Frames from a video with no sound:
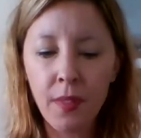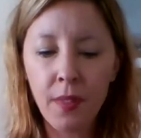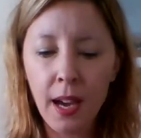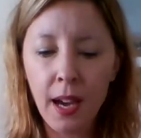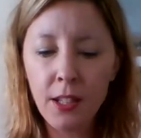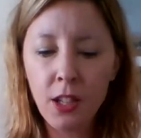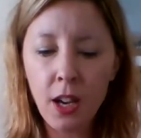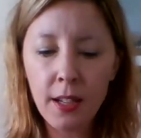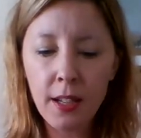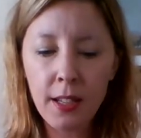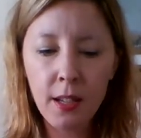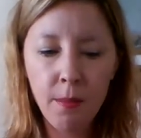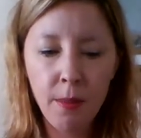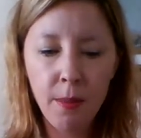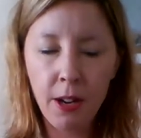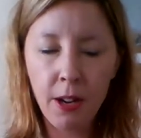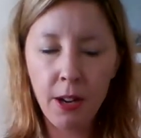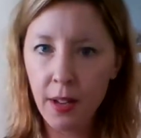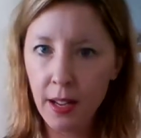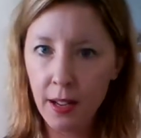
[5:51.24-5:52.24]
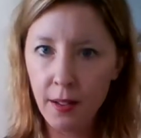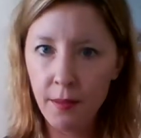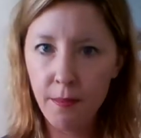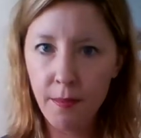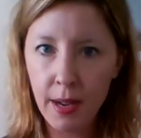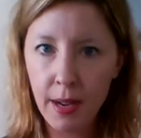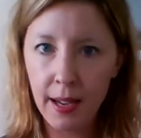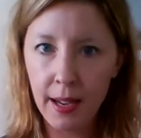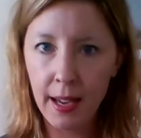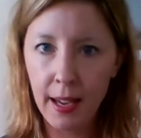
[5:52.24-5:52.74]
I talked about in
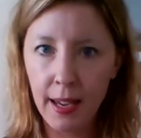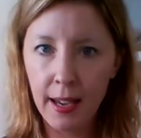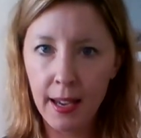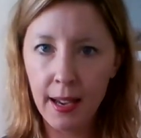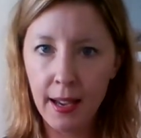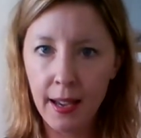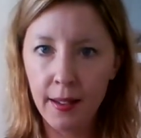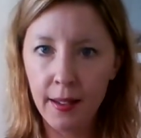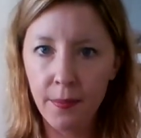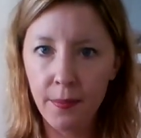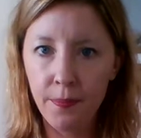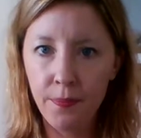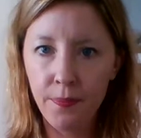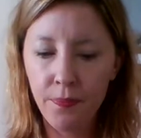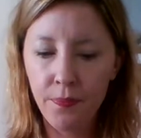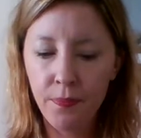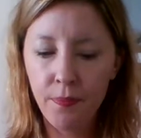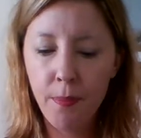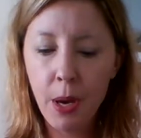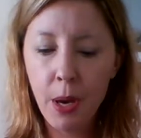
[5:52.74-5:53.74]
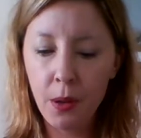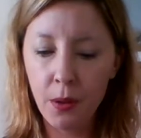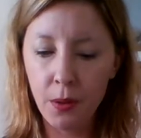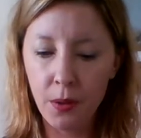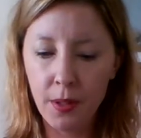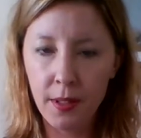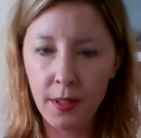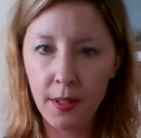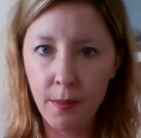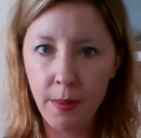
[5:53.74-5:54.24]
my um,
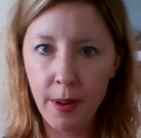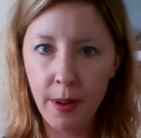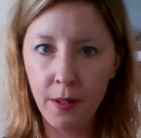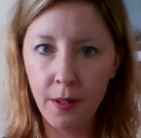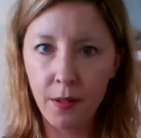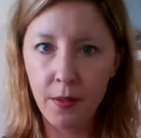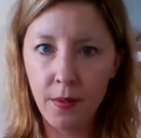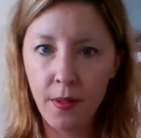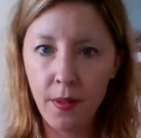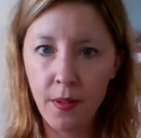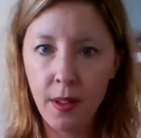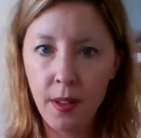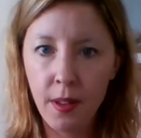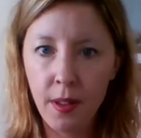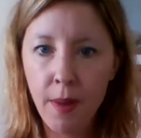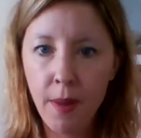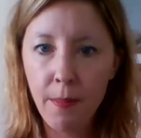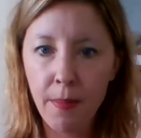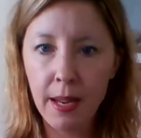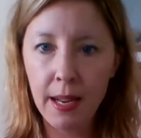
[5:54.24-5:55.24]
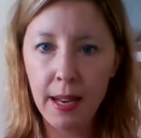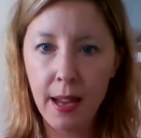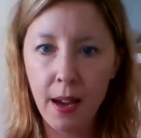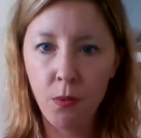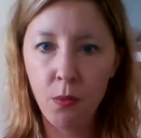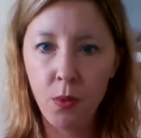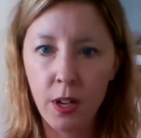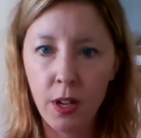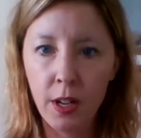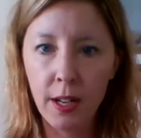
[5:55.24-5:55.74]
post about pumping at
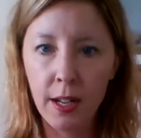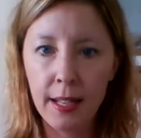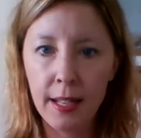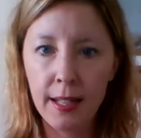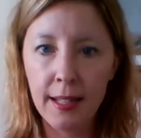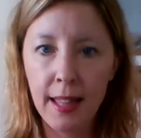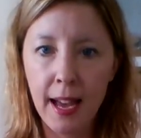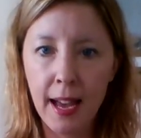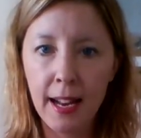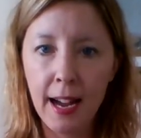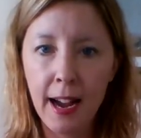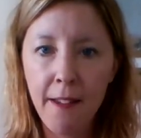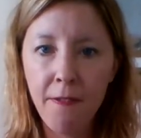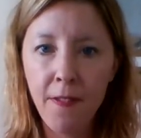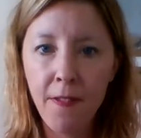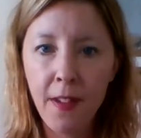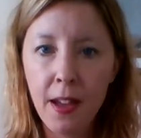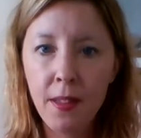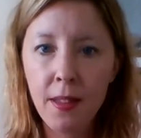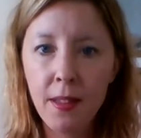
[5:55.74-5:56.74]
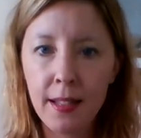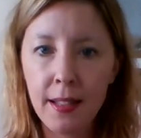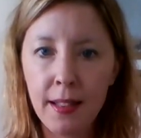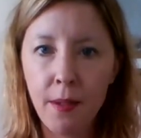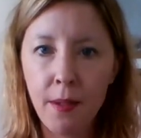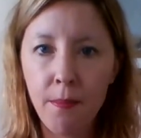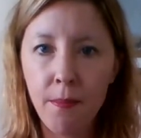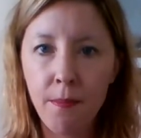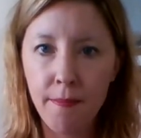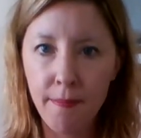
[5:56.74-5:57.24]
work is that I found this
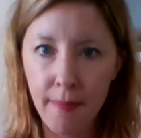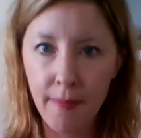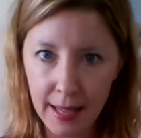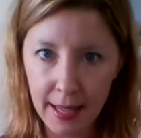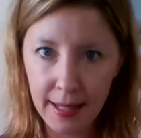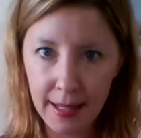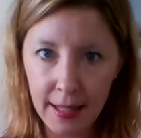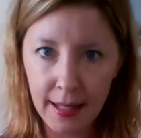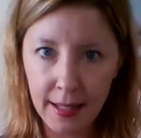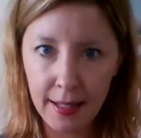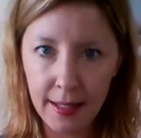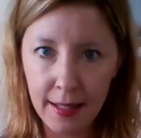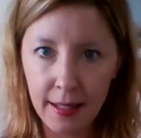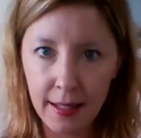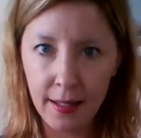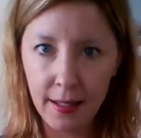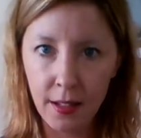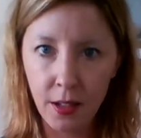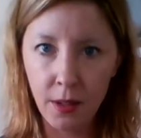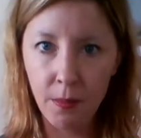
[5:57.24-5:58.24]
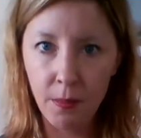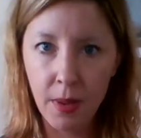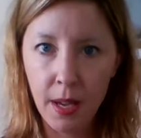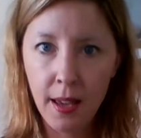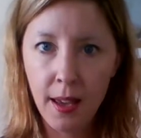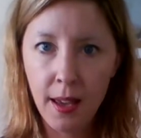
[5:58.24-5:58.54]
amazing system